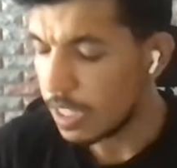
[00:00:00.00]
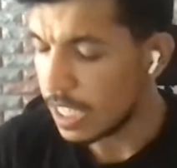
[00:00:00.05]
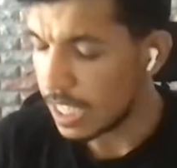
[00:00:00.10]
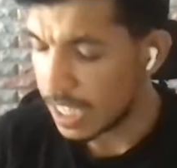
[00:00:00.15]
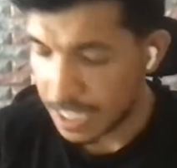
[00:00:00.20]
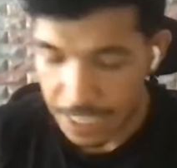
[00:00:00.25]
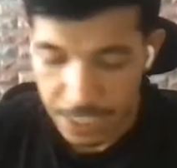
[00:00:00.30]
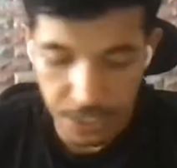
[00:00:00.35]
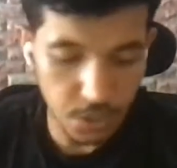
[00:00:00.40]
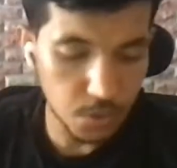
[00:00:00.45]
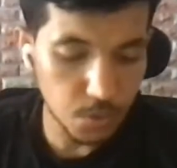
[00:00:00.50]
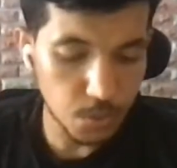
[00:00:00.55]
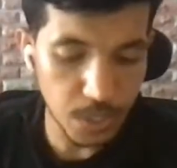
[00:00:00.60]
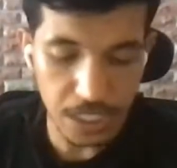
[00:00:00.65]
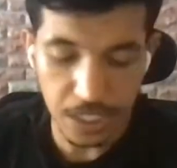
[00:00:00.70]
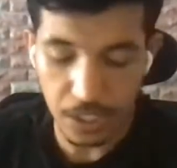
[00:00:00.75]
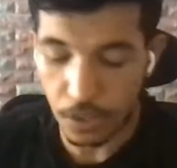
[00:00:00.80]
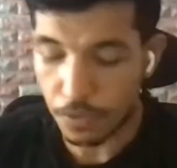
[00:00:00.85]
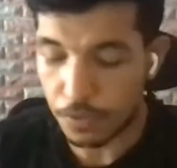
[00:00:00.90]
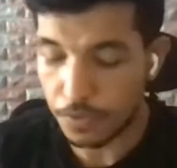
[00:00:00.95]
getting
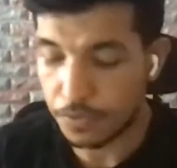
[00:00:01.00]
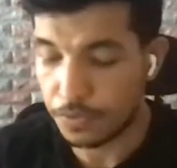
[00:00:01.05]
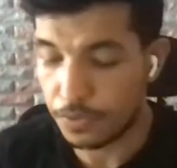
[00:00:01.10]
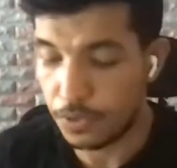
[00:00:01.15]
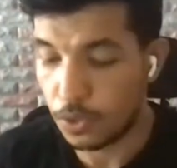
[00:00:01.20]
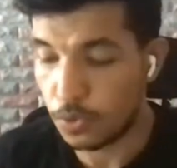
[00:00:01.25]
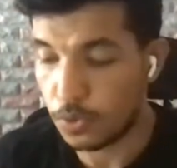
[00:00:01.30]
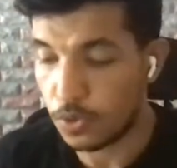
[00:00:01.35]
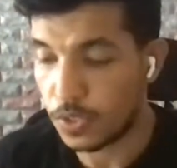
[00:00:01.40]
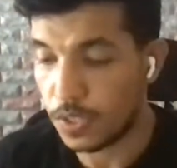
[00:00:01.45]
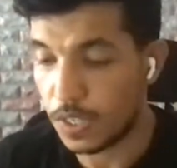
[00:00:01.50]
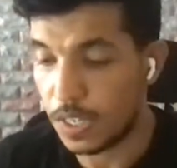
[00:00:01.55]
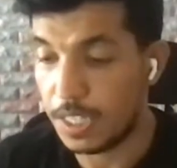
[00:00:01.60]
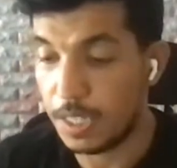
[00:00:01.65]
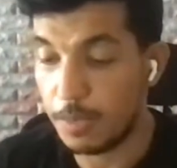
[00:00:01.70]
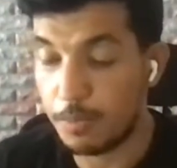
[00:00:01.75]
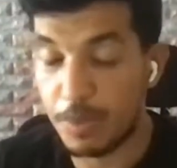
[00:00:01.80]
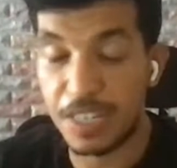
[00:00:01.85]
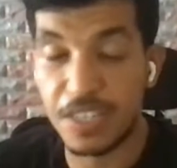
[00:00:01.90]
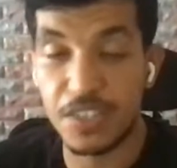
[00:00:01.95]
rid of those
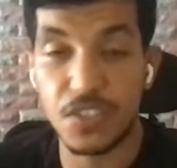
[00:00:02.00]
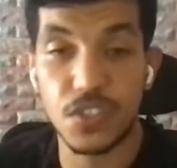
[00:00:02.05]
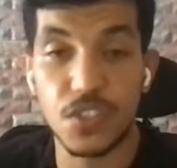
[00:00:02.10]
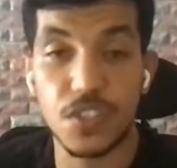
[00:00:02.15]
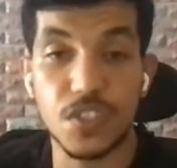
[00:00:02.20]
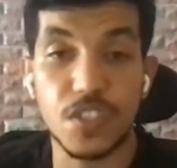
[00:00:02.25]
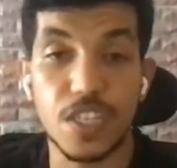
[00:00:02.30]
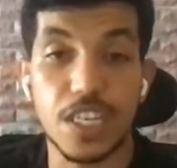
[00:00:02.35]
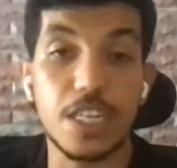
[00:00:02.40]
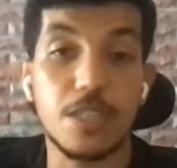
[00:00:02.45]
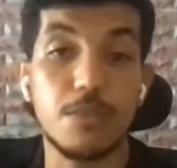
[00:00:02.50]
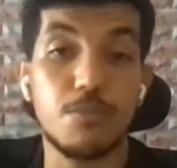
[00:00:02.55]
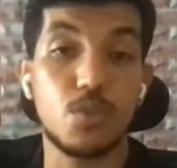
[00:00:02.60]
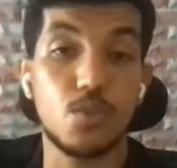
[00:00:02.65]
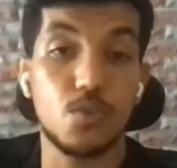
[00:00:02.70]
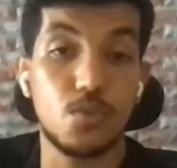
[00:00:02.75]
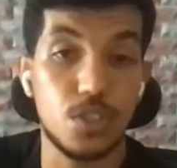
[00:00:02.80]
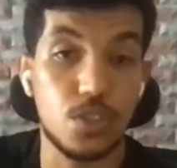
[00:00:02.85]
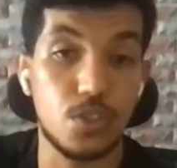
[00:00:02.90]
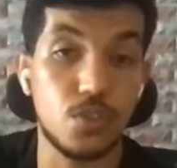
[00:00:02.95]
dependencies helps
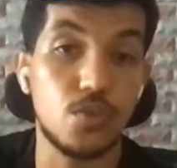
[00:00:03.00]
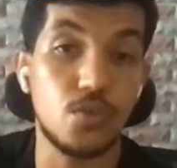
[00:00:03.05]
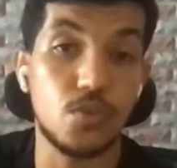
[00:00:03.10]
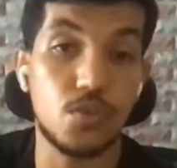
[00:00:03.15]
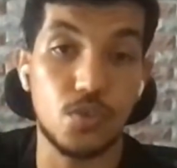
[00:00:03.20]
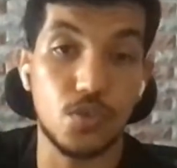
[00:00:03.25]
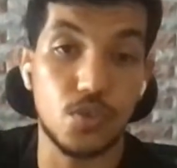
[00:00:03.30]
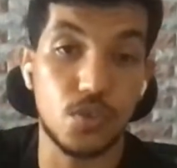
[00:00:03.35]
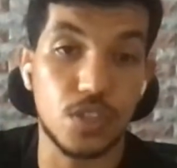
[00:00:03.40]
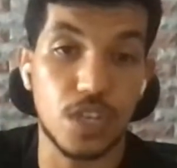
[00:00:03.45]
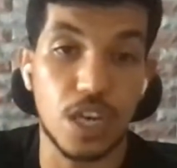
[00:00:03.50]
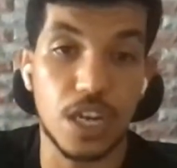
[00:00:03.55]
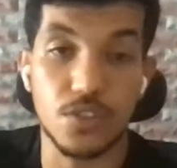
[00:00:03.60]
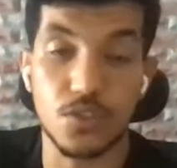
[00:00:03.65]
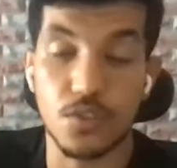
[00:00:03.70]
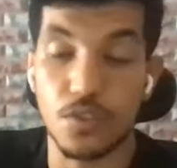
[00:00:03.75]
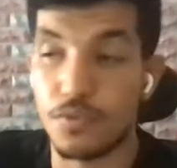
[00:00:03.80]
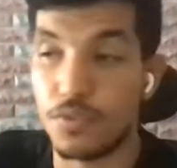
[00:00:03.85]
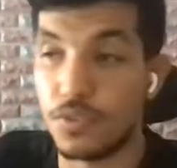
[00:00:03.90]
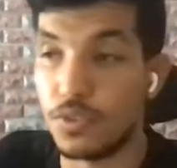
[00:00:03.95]
to reduce the
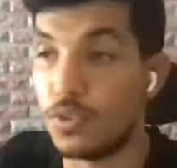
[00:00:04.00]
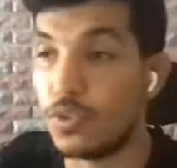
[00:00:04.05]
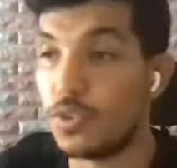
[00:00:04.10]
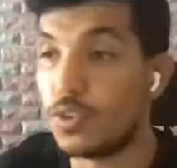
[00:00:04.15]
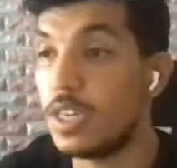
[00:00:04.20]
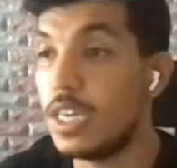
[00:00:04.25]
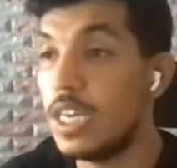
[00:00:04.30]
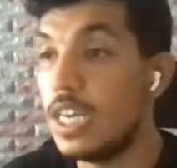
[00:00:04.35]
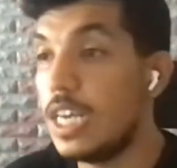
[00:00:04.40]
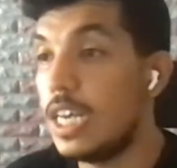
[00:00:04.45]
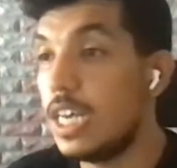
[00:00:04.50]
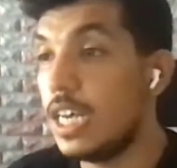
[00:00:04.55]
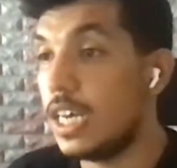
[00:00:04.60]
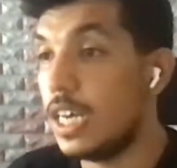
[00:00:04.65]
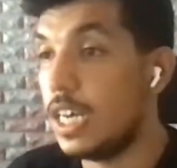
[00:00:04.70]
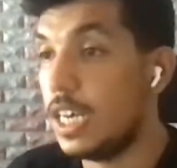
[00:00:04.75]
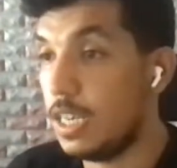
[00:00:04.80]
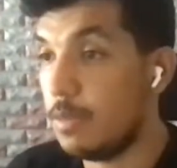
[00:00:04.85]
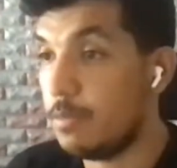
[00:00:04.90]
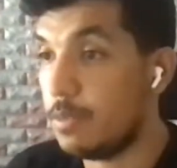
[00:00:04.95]
size of your
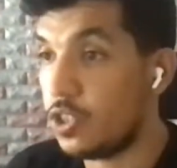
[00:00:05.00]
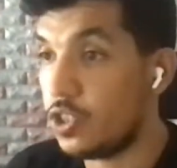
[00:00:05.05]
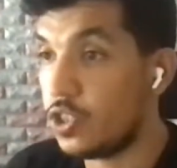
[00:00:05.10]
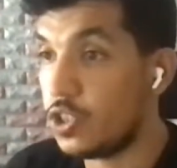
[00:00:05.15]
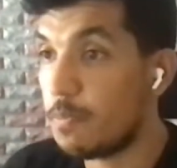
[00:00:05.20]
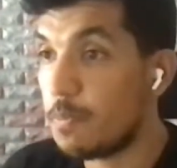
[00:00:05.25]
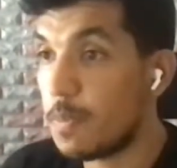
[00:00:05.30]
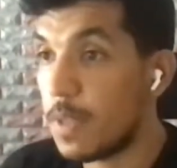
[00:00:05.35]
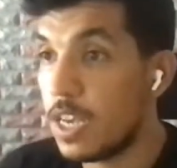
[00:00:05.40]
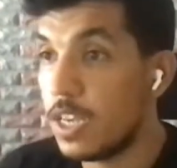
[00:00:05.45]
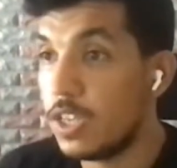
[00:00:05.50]
image.